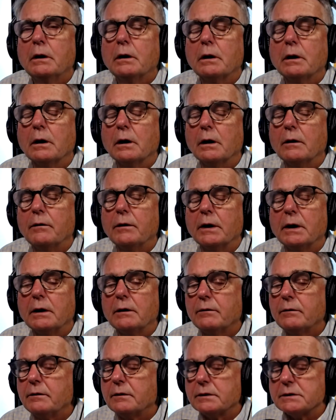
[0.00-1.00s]

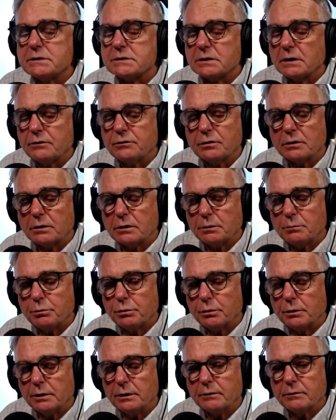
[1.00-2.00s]
That is such a good
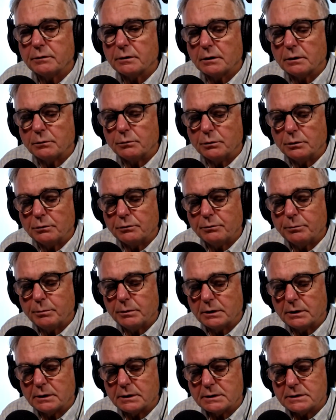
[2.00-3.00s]
point, Ruth,
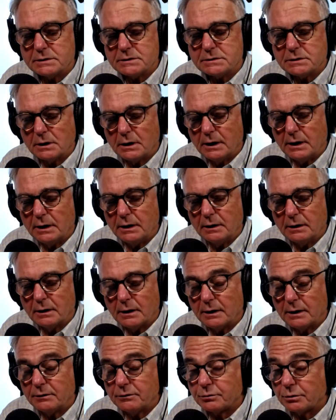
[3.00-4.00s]
because I
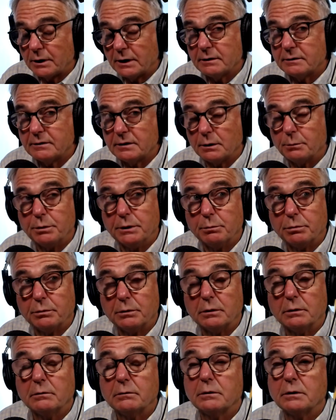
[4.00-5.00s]
try to tell
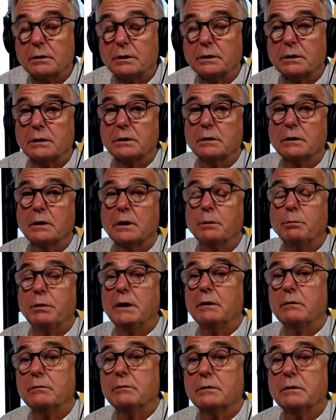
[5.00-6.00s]
people
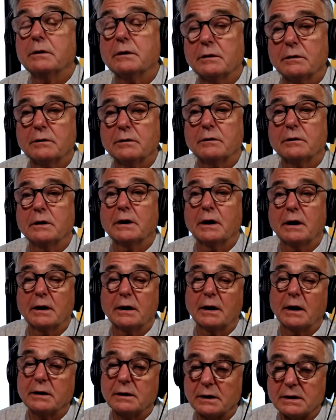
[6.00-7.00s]
about,
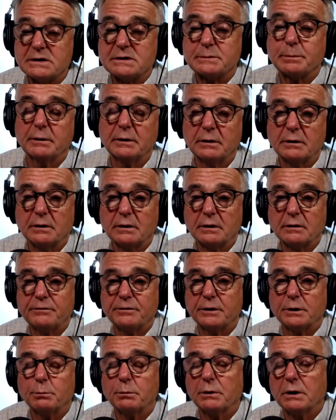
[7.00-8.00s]
I spend a
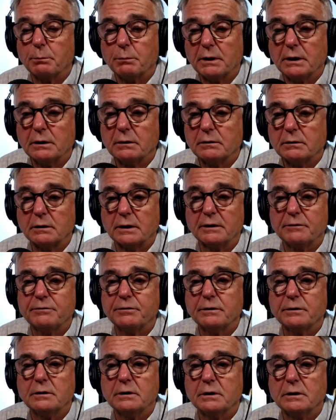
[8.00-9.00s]
fair amount of my life
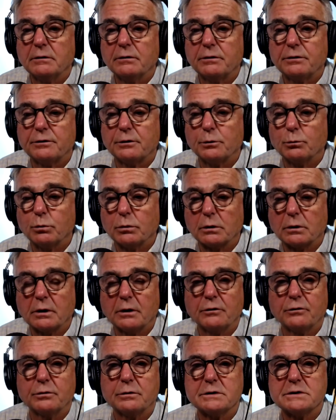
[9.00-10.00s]
in third world
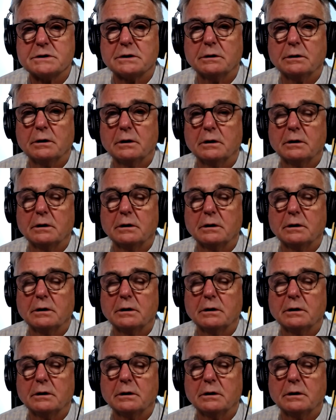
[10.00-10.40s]
countries in